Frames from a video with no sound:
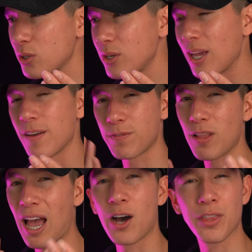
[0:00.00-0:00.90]
you get it
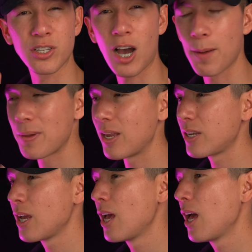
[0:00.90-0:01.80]
flat on the top end
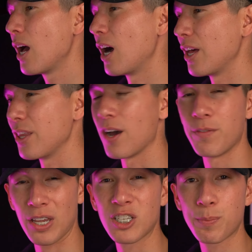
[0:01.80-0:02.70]

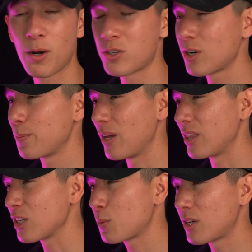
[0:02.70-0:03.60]
of exposure, but
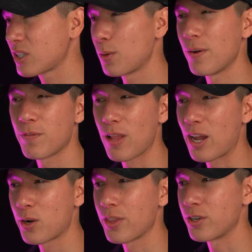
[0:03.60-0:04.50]
this one is a little bit
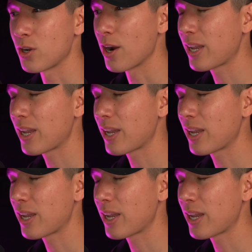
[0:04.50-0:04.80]
flatter on the dark